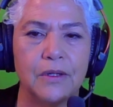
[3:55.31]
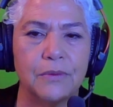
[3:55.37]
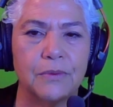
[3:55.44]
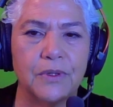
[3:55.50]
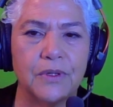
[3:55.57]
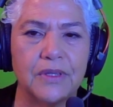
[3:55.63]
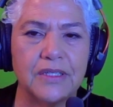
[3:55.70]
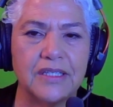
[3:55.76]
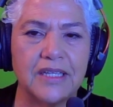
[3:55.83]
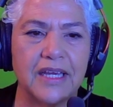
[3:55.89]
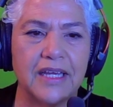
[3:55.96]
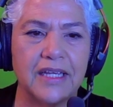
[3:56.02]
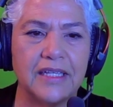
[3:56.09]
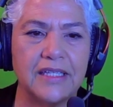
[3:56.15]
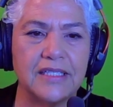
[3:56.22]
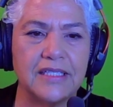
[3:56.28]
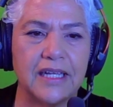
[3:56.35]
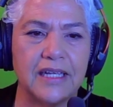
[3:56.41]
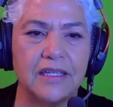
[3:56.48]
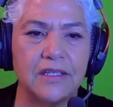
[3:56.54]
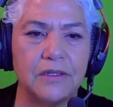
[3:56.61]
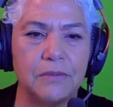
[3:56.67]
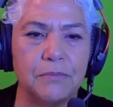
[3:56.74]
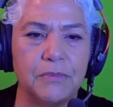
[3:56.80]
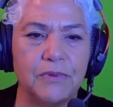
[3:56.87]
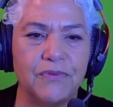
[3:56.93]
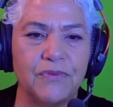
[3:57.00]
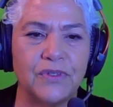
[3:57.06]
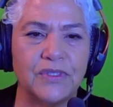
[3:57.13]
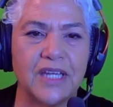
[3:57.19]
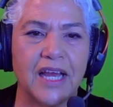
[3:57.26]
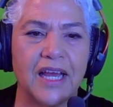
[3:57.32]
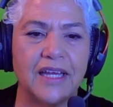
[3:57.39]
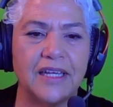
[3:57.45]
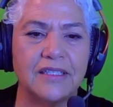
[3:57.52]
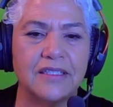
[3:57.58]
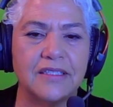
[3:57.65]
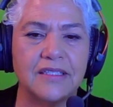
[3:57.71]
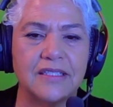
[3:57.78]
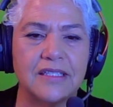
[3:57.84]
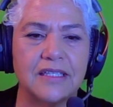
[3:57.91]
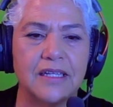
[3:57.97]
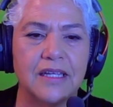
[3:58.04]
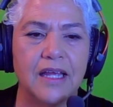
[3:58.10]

roll the dice and you can move your tiles.